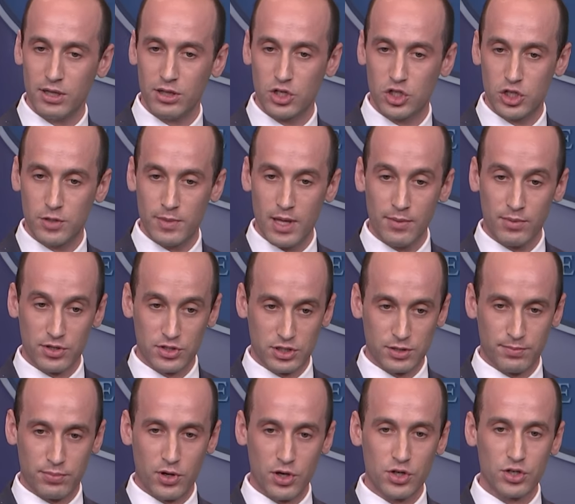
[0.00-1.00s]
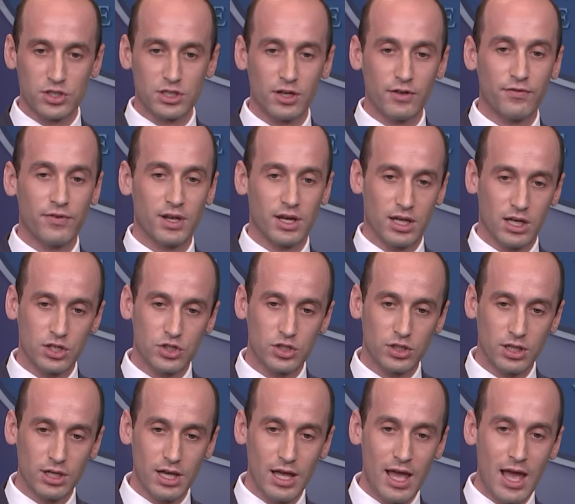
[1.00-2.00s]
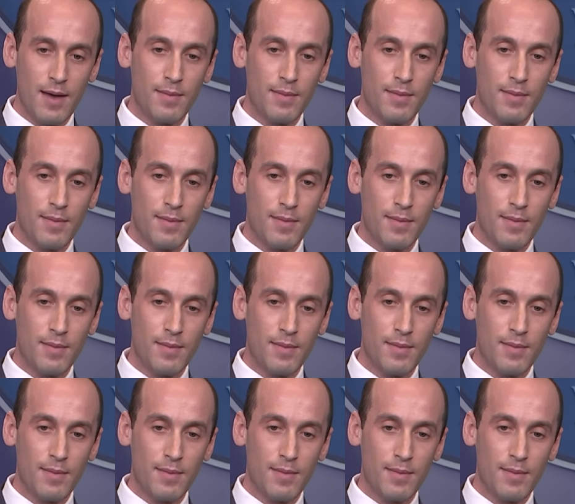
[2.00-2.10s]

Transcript: that you be able to support yourself financially,